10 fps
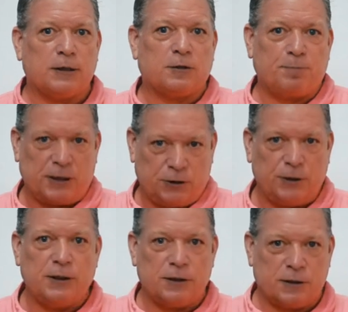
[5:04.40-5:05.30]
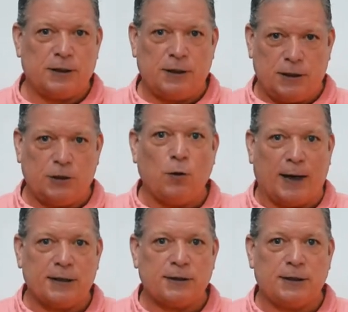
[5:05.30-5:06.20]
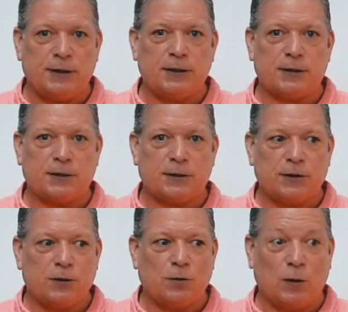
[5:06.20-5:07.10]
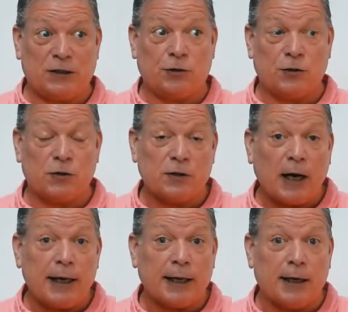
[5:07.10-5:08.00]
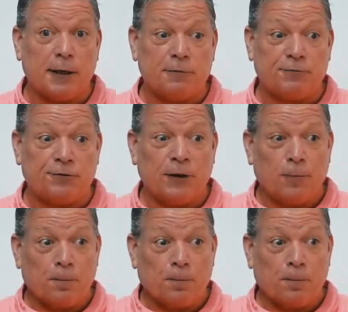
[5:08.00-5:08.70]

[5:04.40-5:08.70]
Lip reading: especially in the US, in this Western society of,